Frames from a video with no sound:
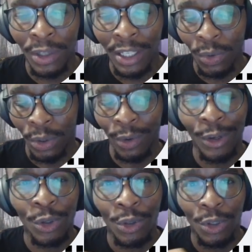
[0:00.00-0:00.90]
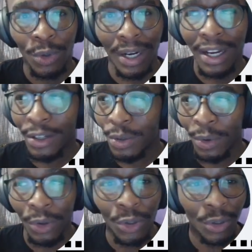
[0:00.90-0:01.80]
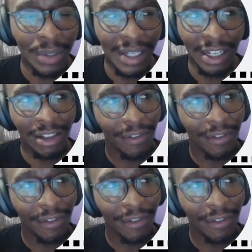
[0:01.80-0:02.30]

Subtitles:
That's what we're going to use to rank. So we're going to use like the